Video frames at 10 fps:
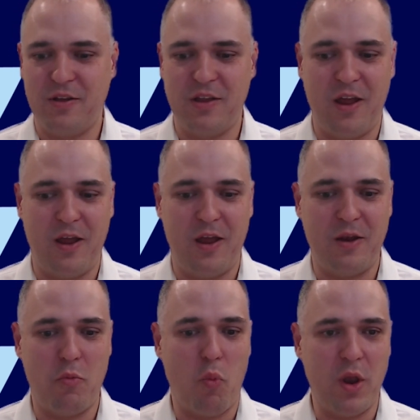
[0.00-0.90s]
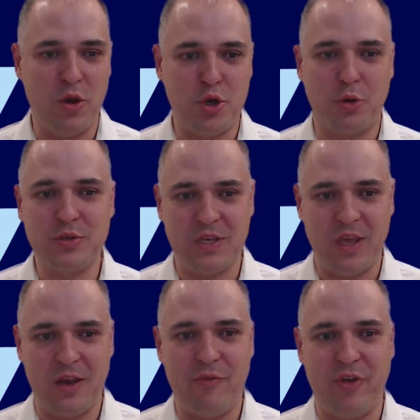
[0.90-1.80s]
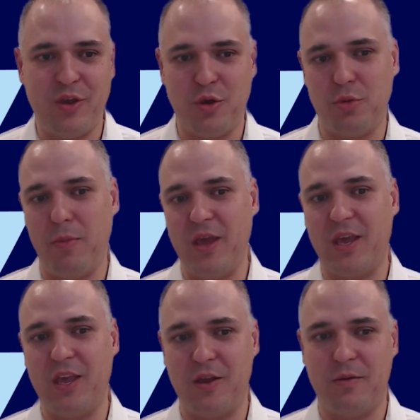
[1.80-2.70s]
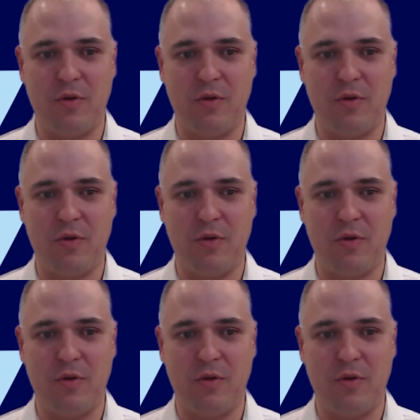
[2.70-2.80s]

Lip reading: And when you're dosing anything, you're making,